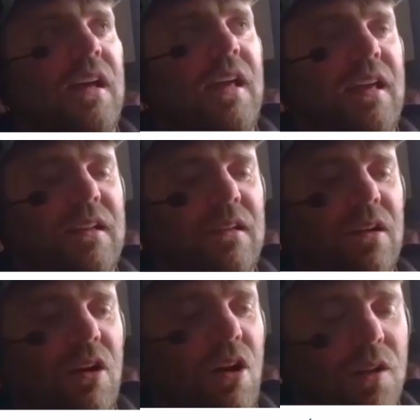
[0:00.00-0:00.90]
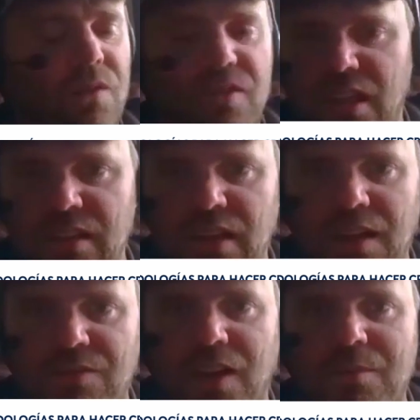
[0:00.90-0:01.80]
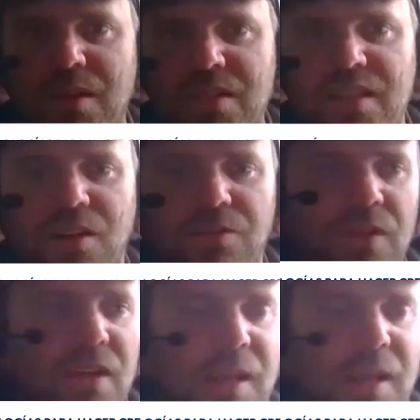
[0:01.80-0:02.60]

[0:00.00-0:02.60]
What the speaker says: And all of a sudden, I find myself